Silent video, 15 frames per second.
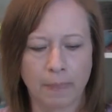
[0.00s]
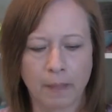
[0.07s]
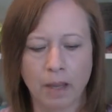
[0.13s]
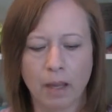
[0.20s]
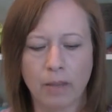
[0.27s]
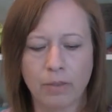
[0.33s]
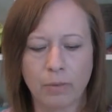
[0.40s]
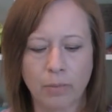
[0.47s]

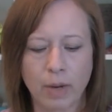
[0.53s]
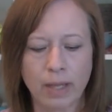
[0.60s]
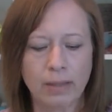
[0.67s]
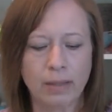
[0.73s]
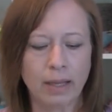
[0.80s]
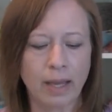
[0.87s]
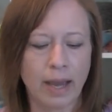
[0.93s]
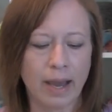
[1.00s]
The way
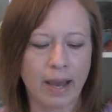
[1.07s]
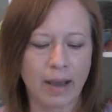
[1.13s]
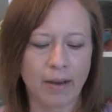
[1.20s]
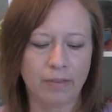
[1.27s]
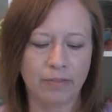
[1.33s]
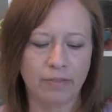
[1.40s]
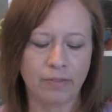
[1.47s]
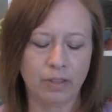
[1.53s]
they
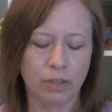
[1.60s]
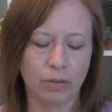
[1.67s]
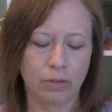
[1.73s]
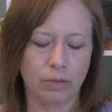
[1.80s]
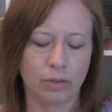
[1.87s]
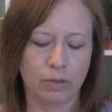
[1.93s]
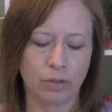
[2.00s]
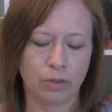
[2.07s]
have
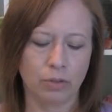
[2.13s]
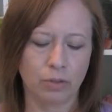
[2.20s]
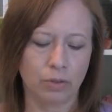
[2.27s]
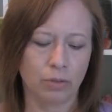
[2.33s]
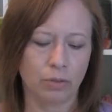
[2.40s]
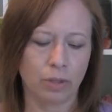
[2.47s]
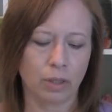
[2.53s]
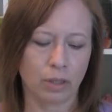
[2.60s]
you
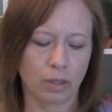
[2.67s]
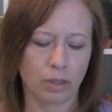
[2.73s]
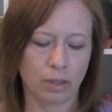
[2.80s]
do